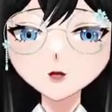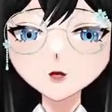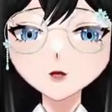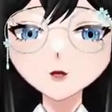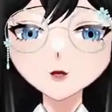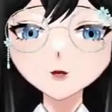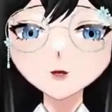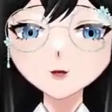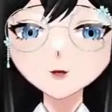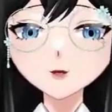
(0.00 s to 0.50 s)

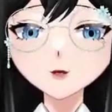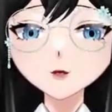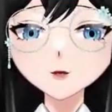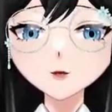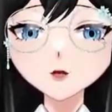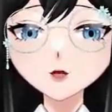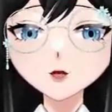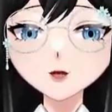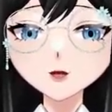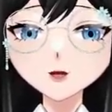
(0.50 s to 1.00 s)
So
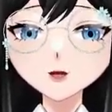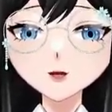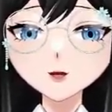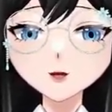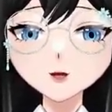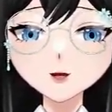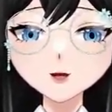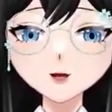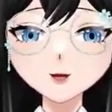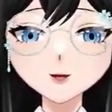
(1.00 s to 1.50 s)
again, the
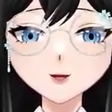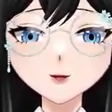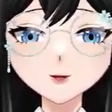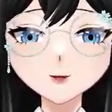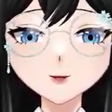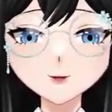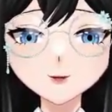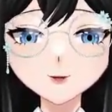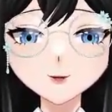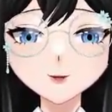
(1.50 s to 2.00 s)

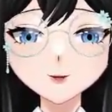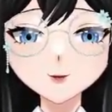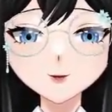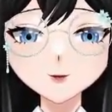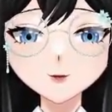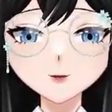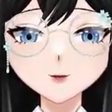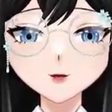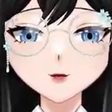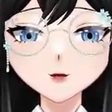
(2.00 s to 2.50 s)

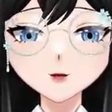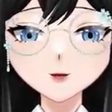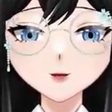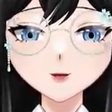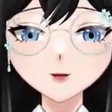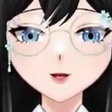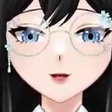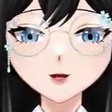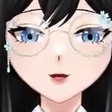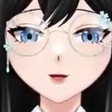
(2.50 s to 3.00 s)
N-terminal
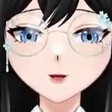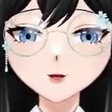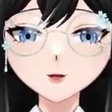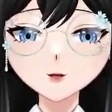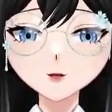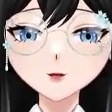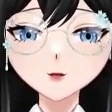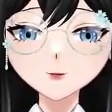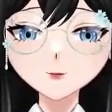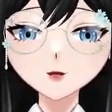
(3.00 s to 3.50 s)
tail
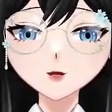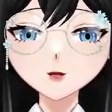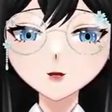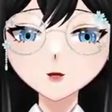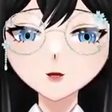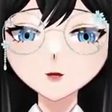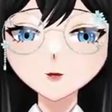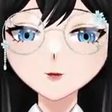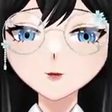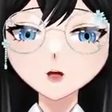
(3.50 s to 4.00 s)
of
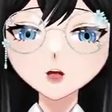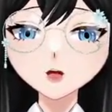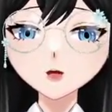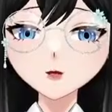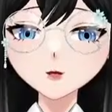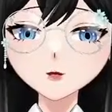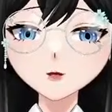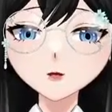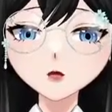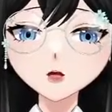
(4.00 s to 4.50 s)
histone
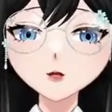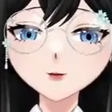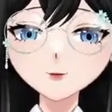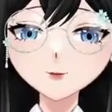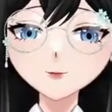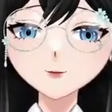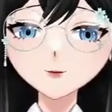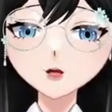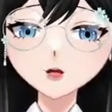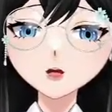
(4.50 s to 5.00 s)
H1
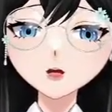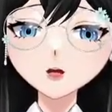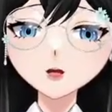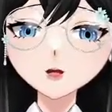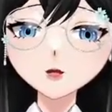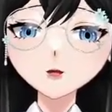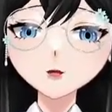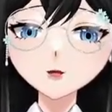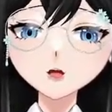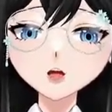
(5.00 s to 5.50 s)

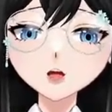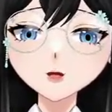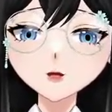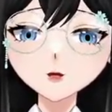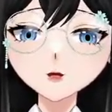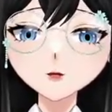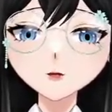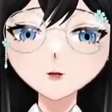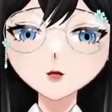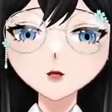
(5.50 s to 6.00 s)
interacts
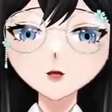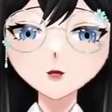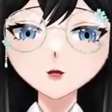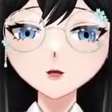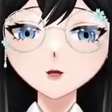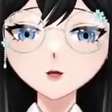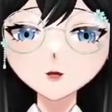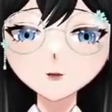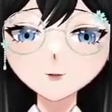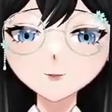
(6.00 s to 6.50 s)
with
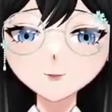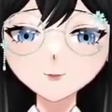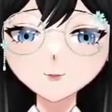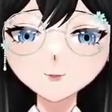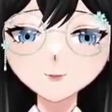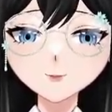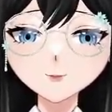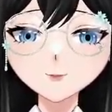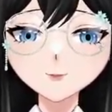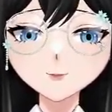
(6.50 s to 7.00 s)
the
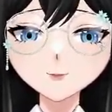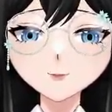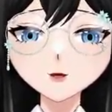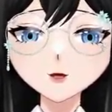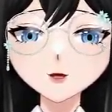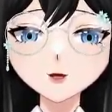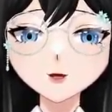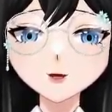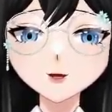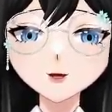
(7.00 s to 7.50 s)

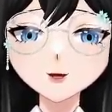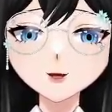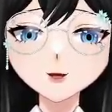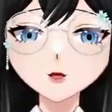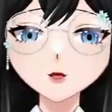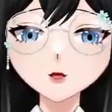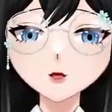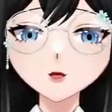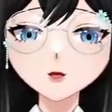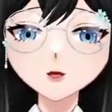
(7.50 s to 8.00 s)
linker
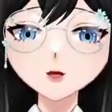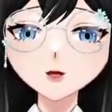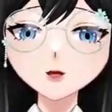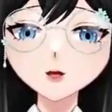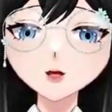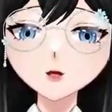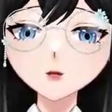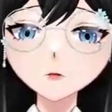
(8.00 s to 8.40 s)
DNA